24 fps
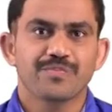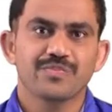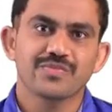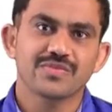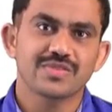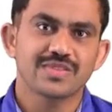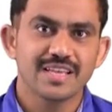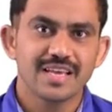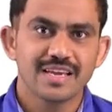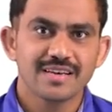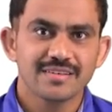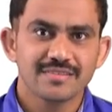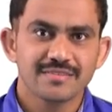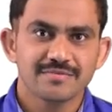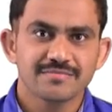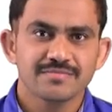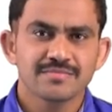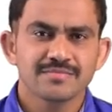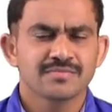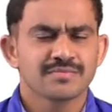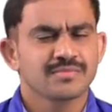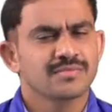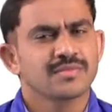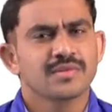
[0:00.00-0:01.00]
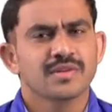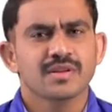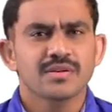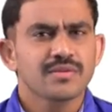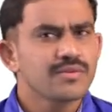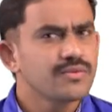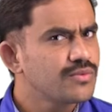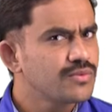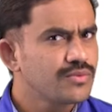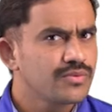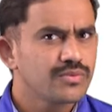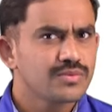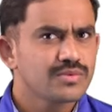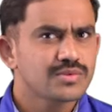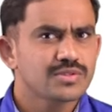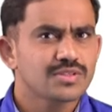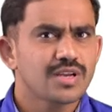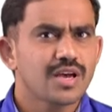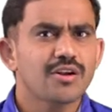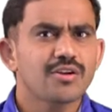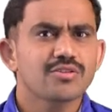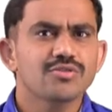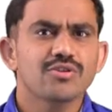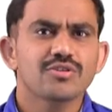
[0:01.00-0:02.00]
Then
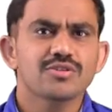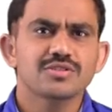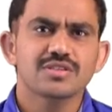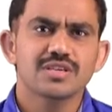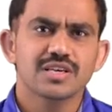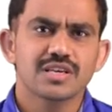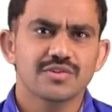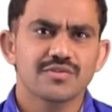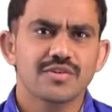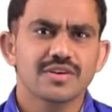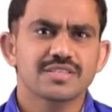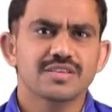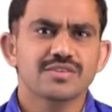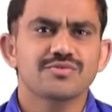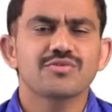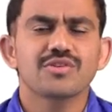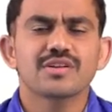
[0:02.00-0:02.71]
solve those equations,